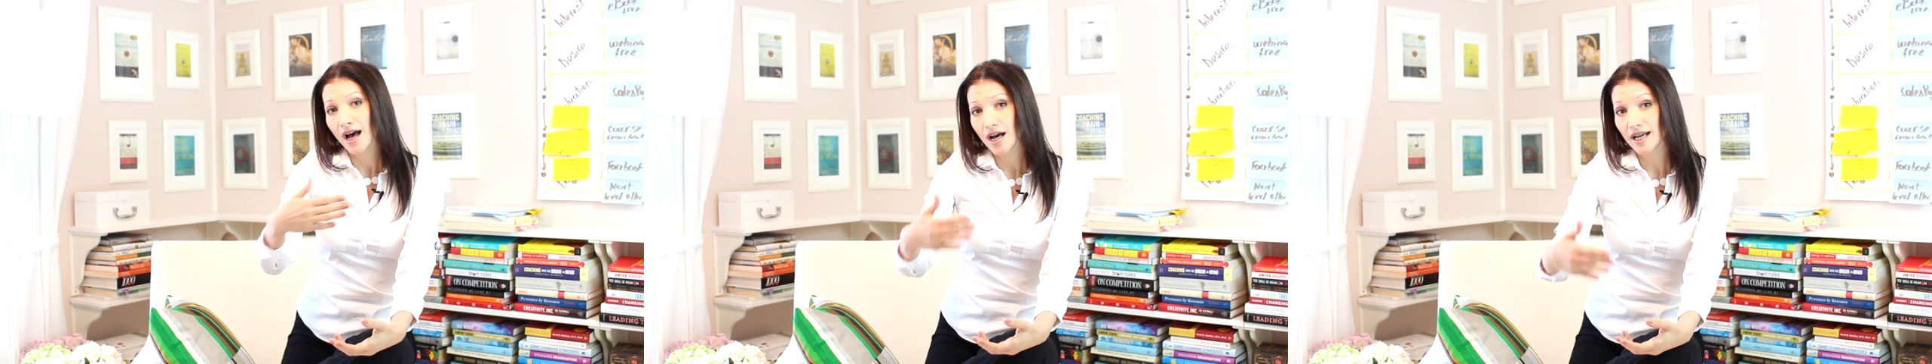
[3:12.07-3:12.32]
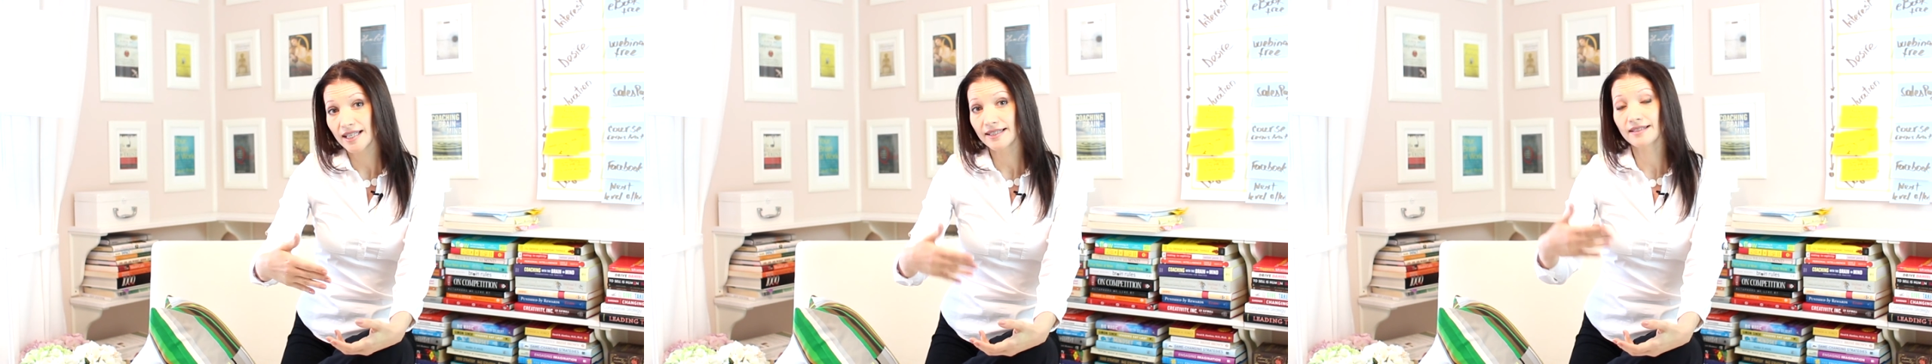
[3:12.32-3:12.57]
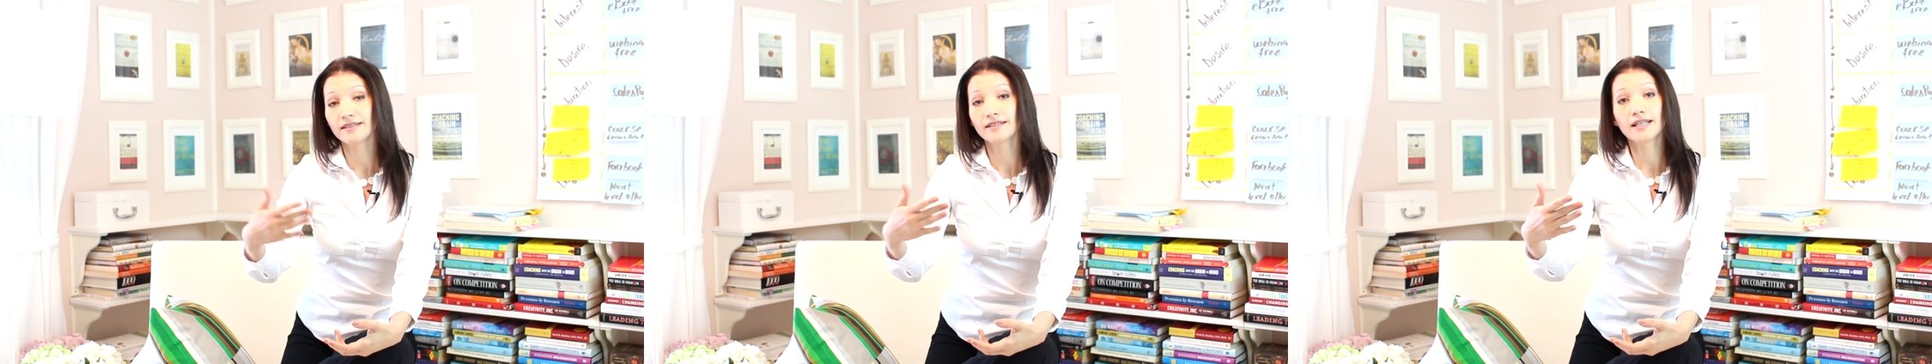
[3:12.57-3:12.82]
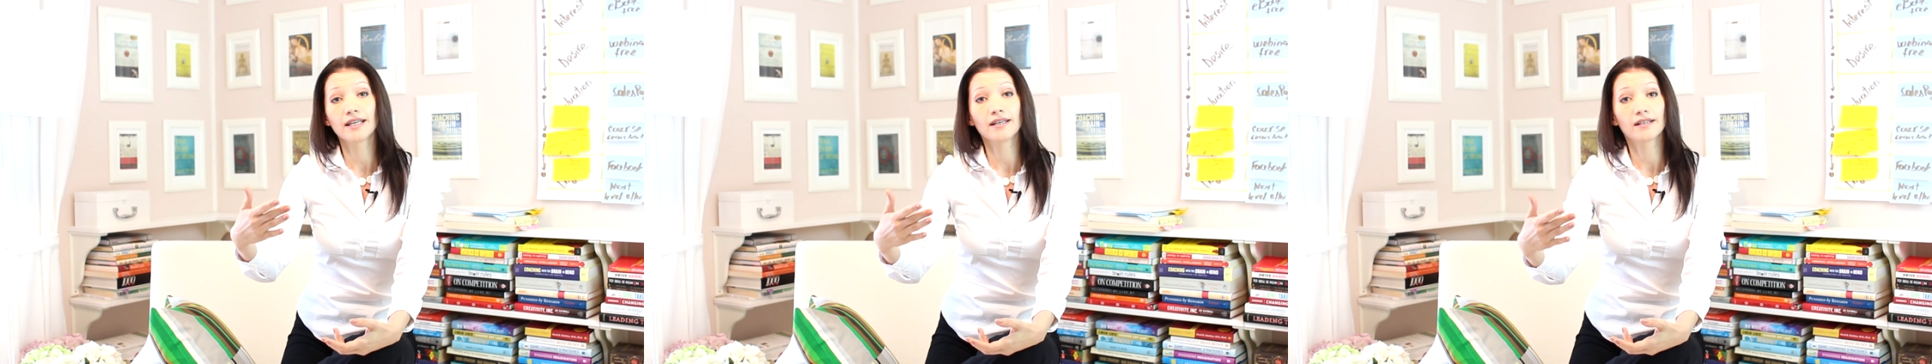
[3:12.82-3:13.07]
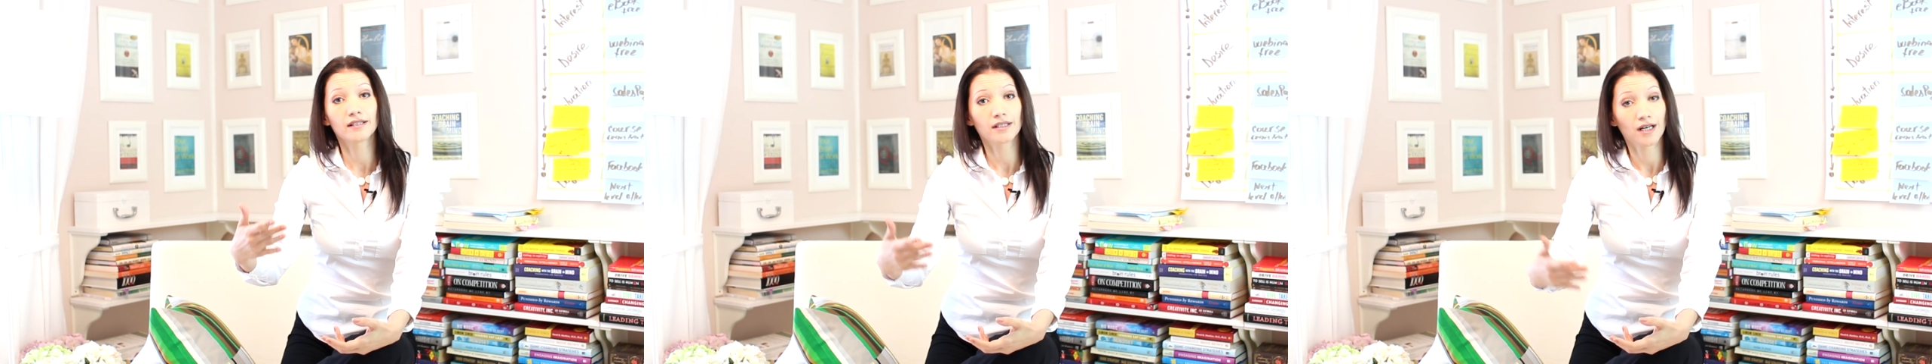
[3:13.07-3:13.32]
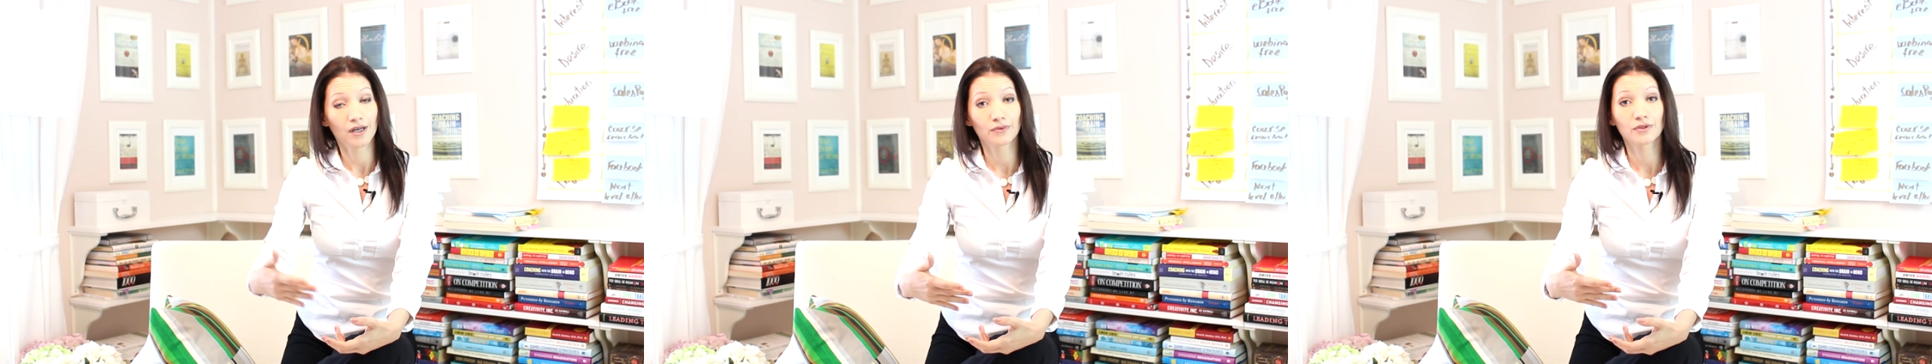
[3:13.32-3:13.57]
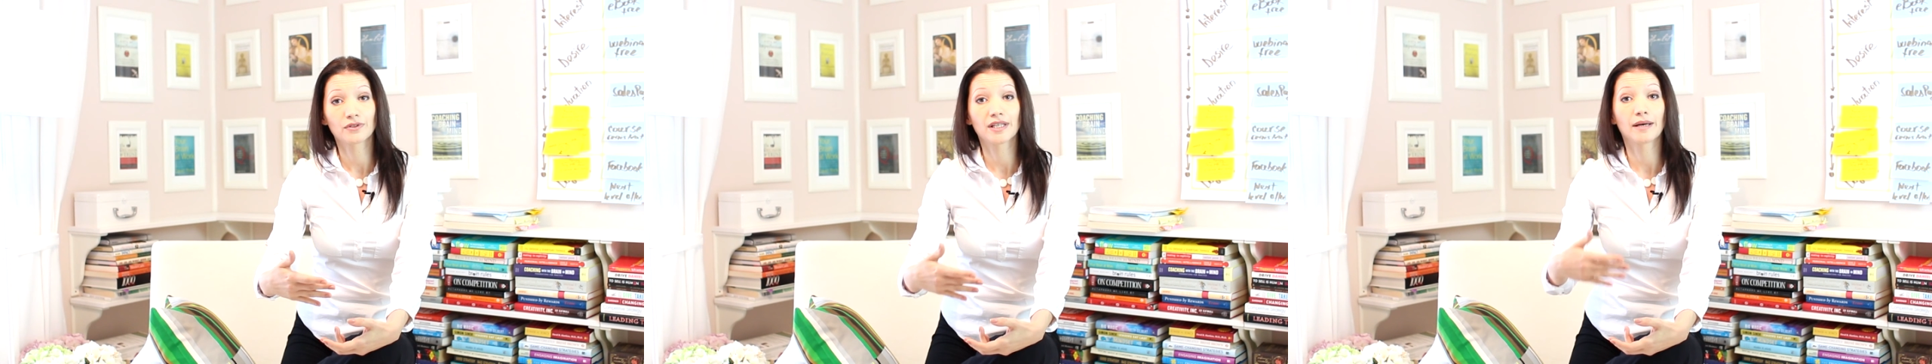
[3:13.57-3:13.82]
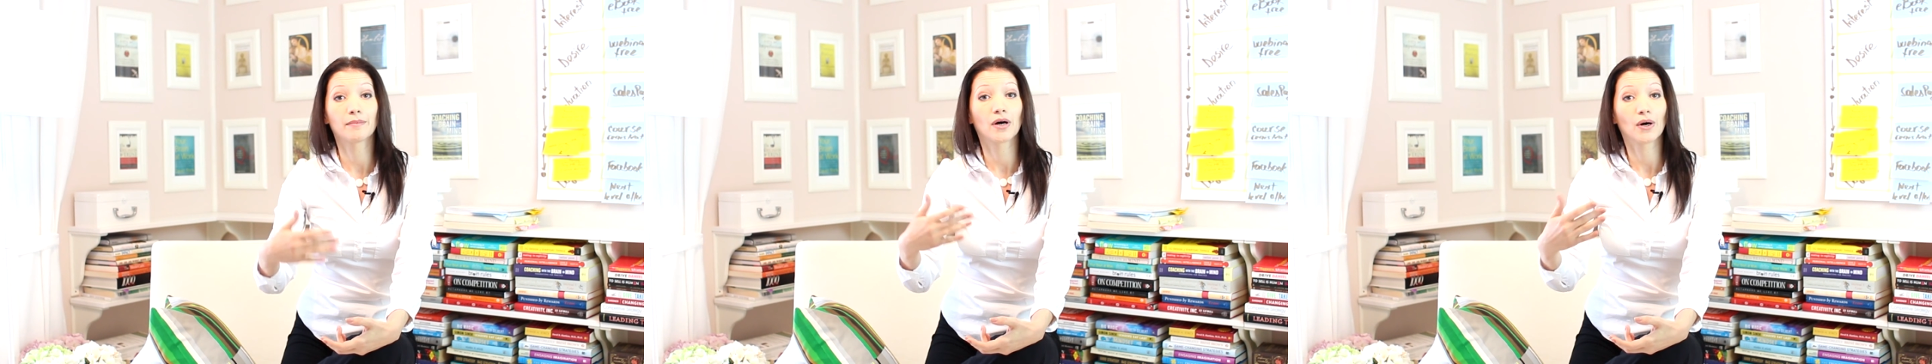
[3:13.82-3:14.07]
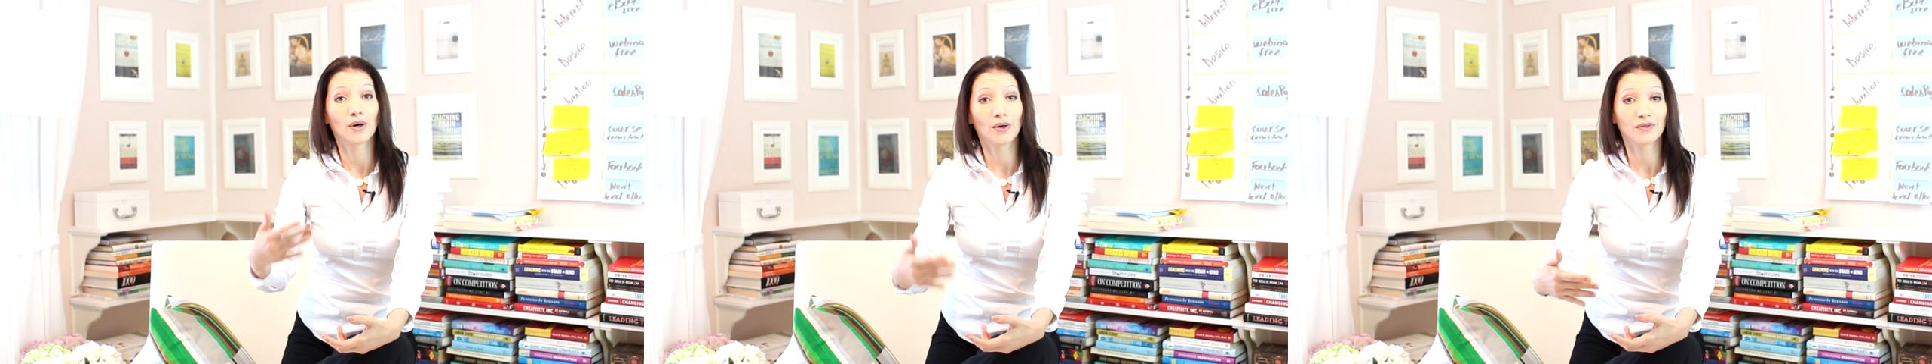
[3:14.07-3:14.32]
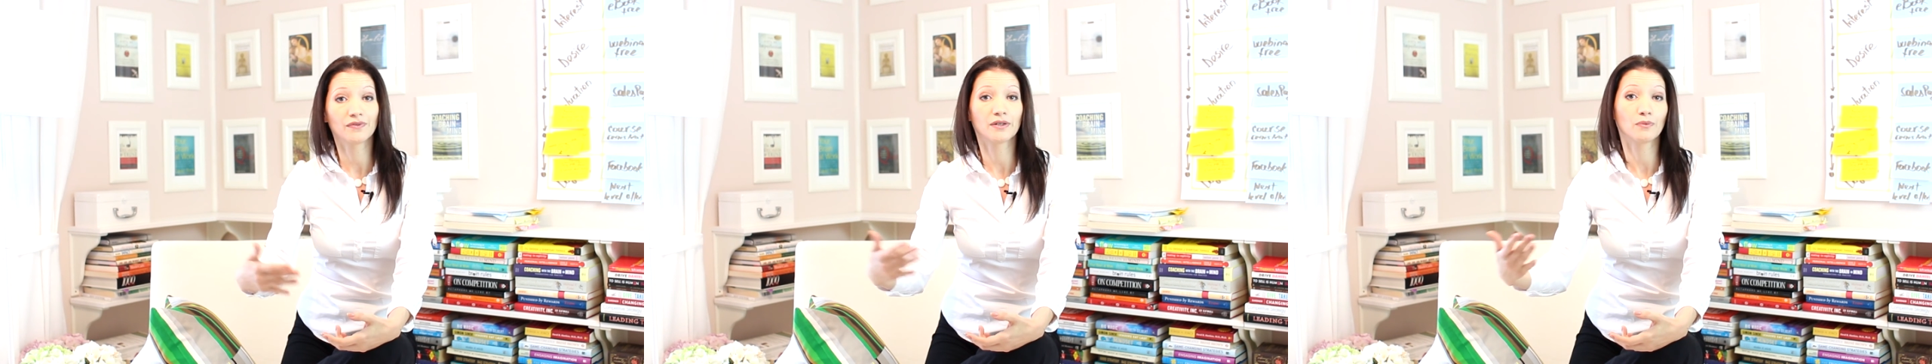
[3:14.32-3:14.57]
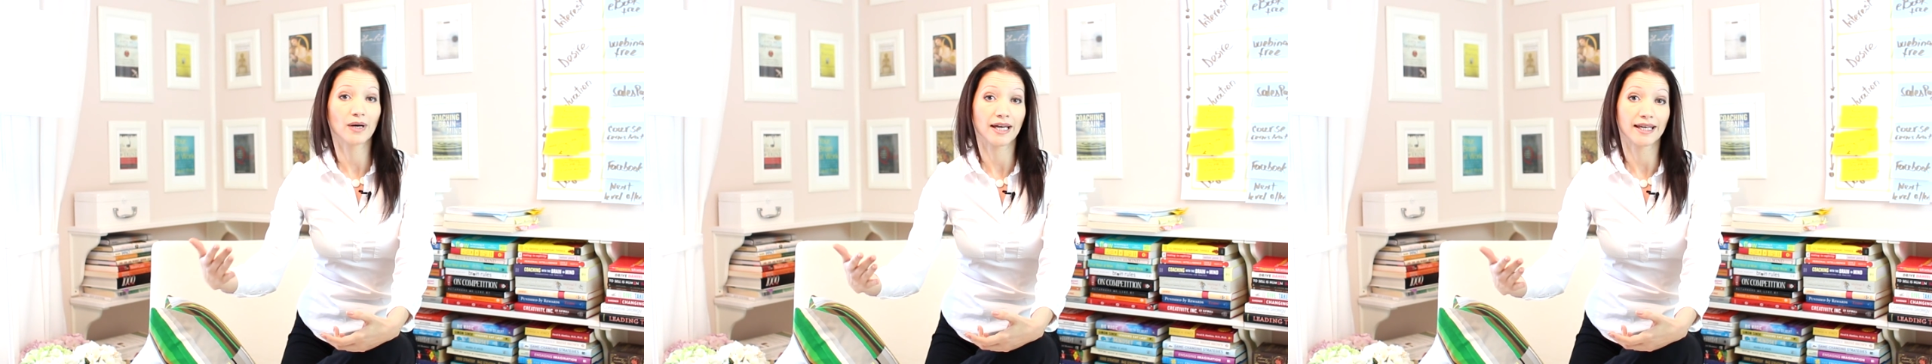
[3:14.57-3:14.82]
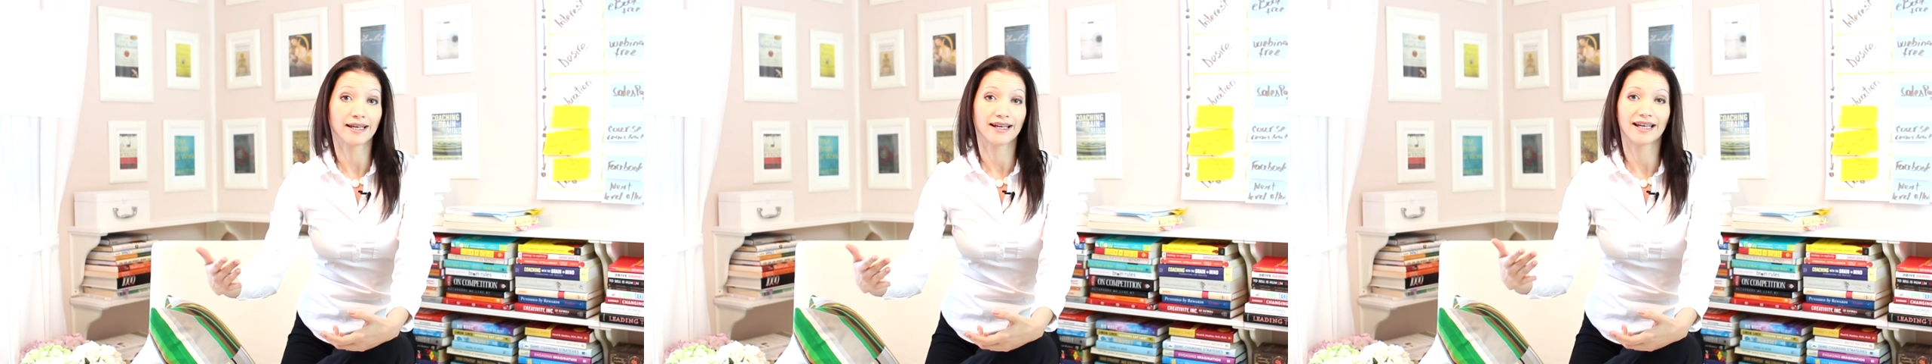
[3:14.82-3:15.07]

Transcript: as they encounter them on the way,